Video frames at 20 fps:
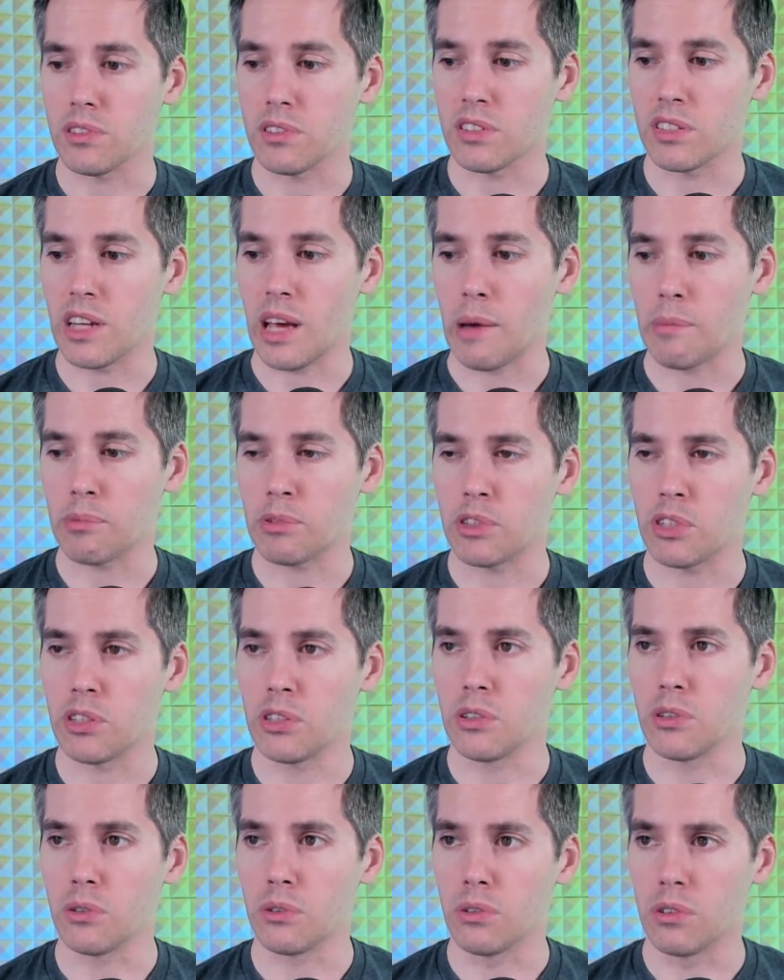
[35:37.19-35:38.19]
Step
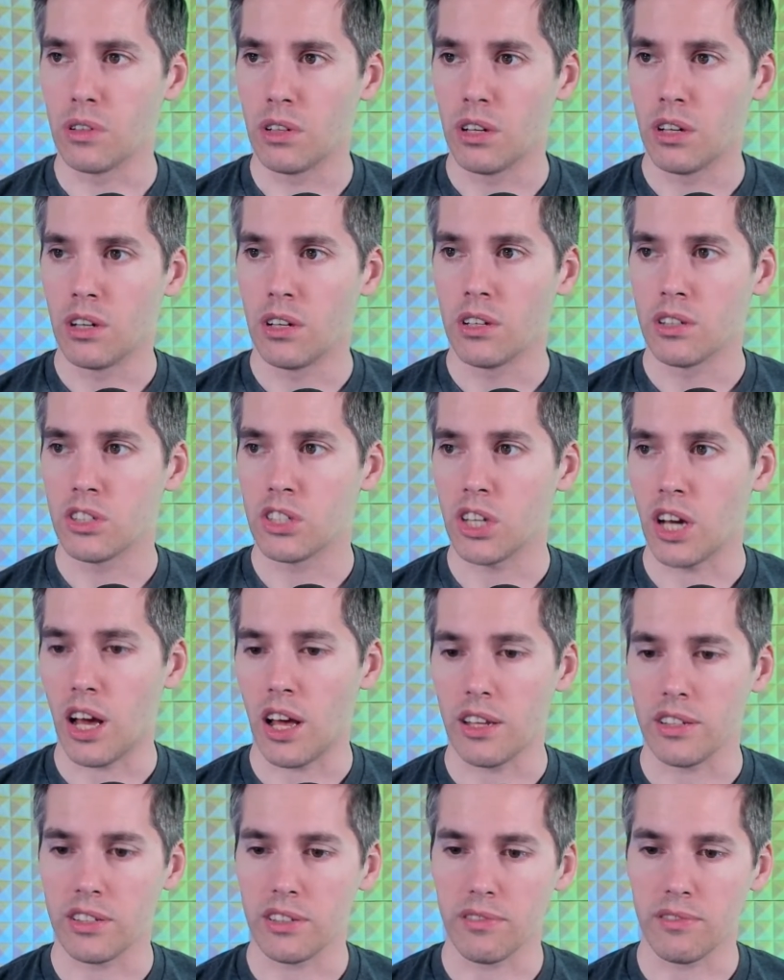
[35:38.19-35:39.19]
2,
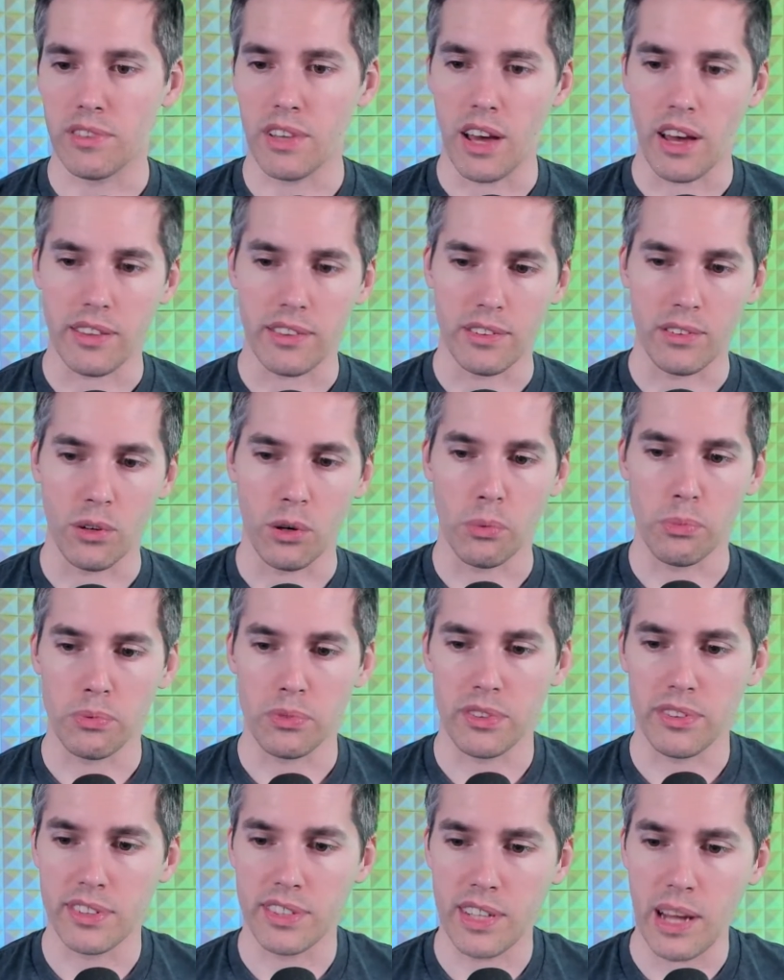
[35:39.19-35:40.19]
Chalice of Death. And hope
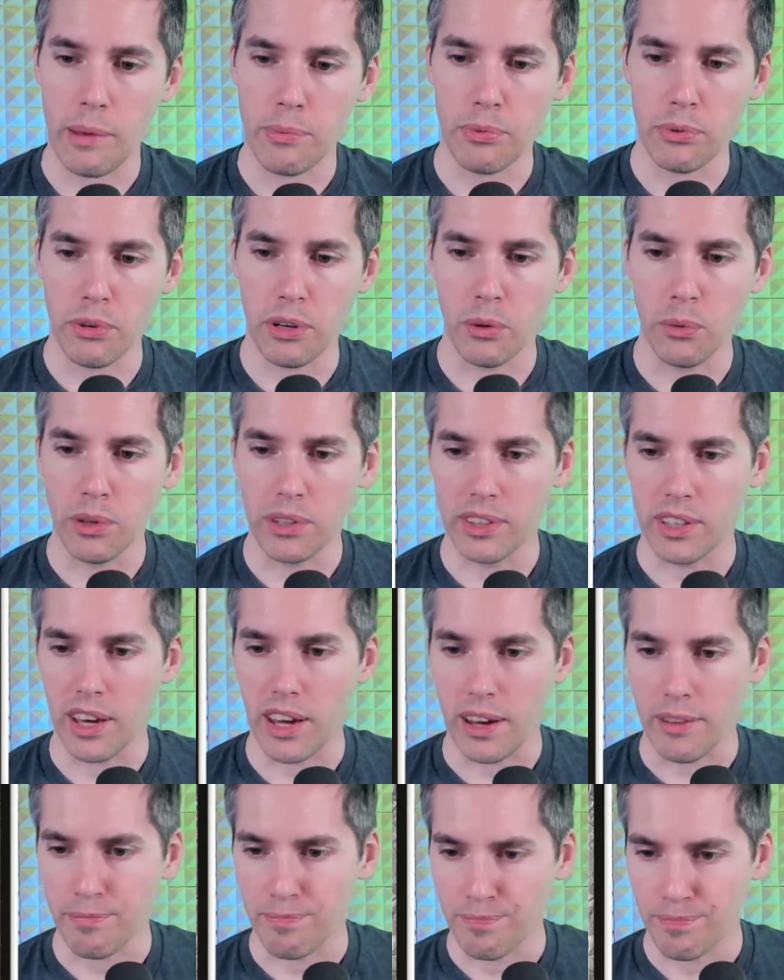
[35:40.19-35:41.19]
step 3, win the
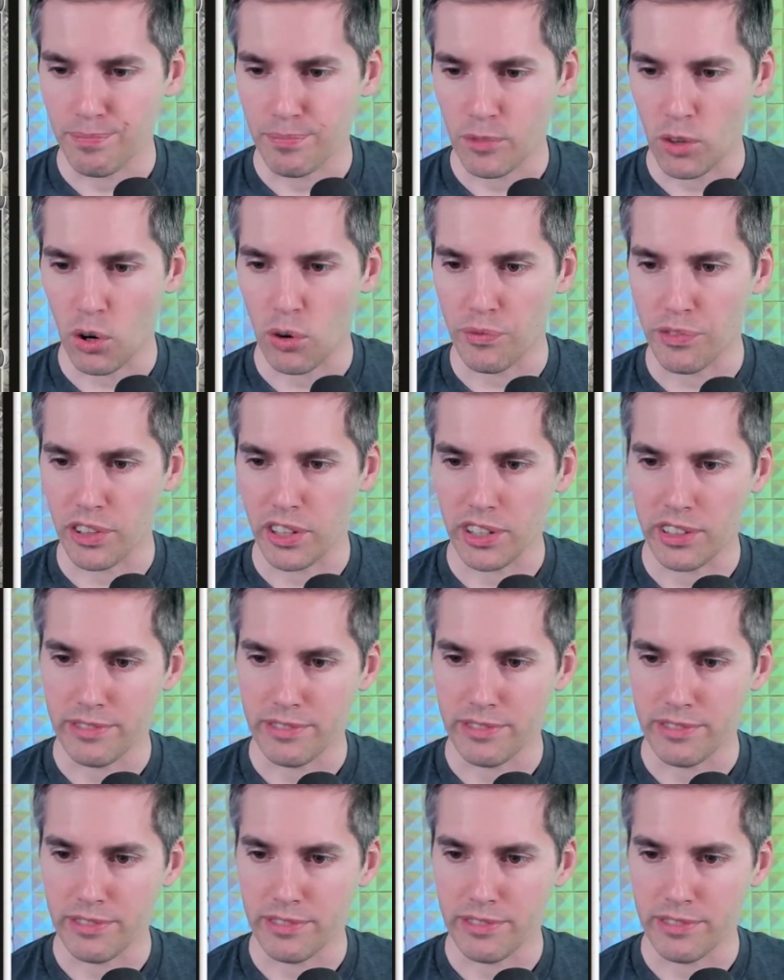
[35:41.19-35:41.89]
game. Hopefully.